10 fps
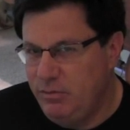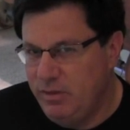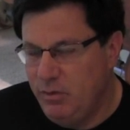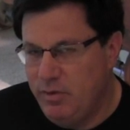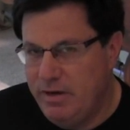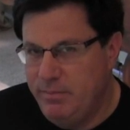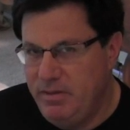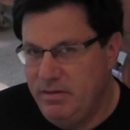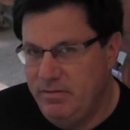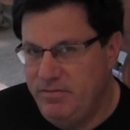you really want to
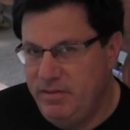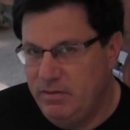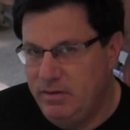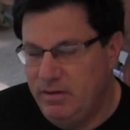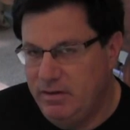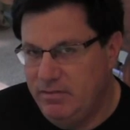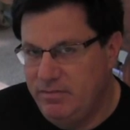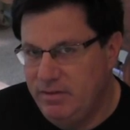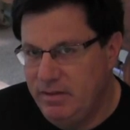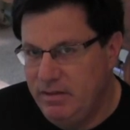be in a field of